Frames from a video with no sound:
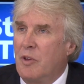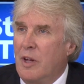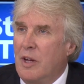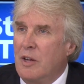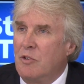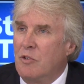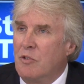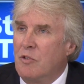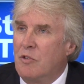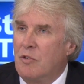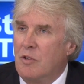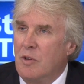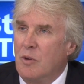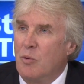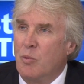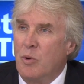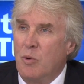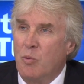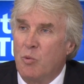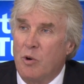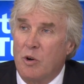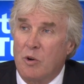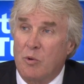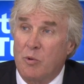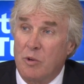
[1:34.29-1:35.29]
agency, we
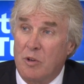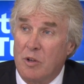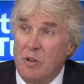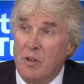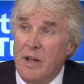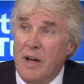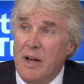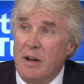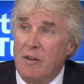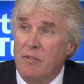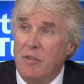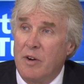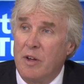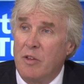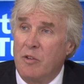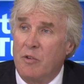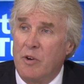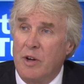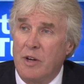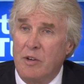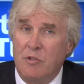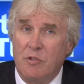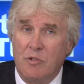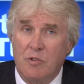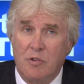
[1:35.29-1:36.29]
work with a lot of other
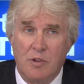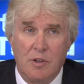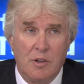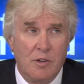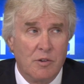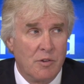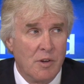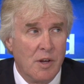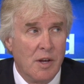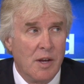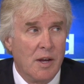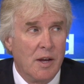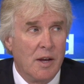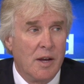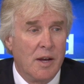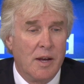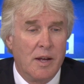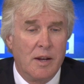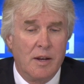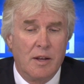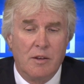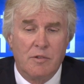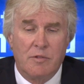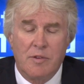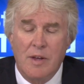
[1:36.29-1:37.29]
agencies.
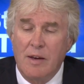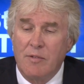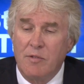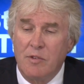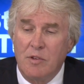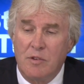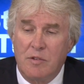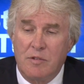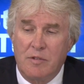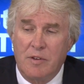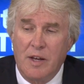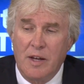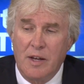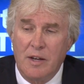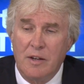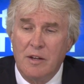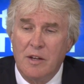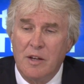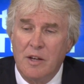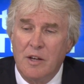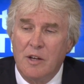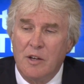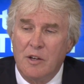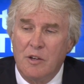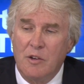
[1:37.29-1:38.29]
And as Evan said,
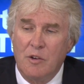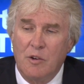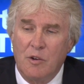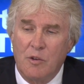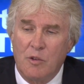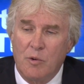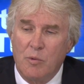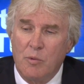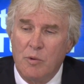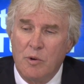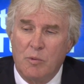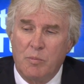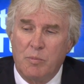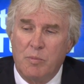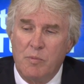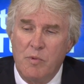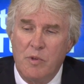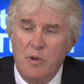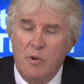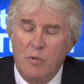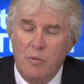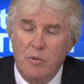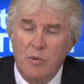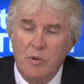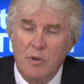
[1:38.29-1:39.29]
the
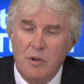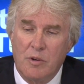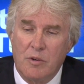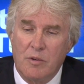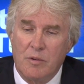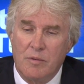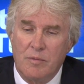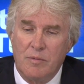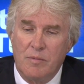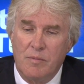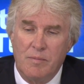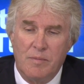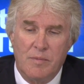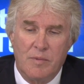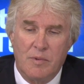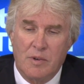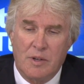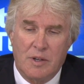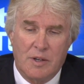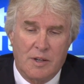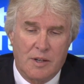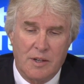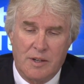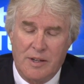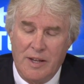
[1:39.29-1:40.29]
real
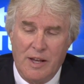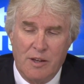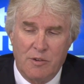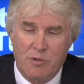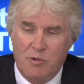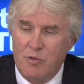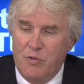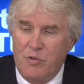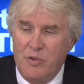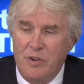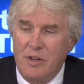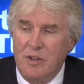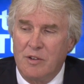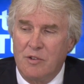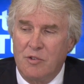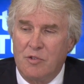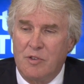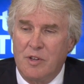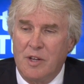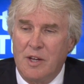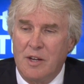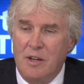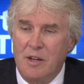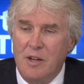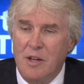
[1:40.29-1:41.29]
catastrophe is
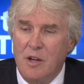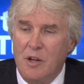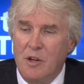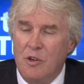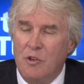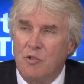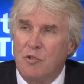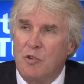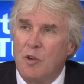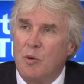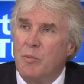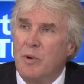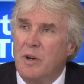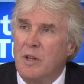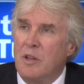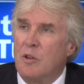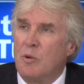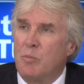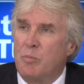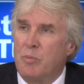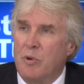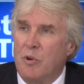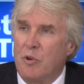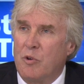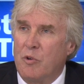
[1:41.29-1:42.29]
that so many of the
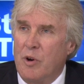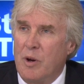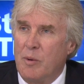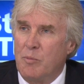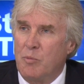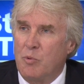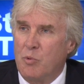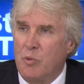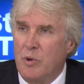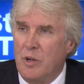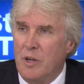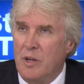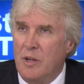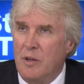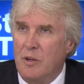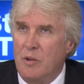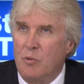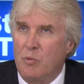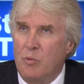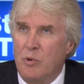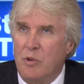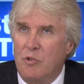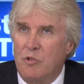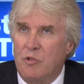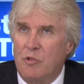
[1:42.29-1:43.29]
programs we
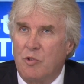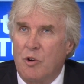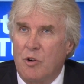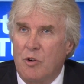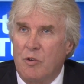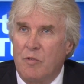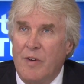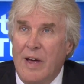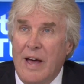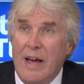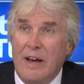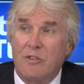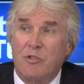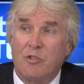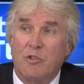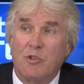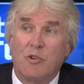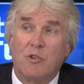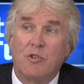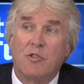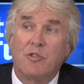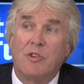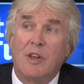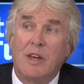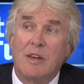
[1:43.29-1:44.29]
serve actually
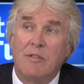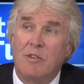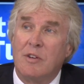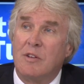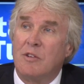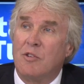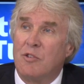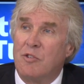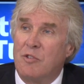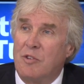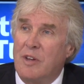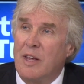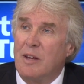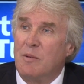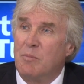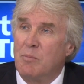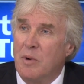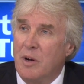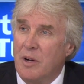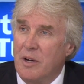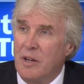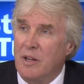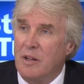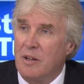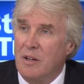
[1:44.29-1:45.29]
are saving the state
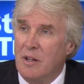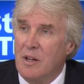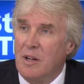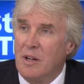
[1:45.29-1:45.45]
money.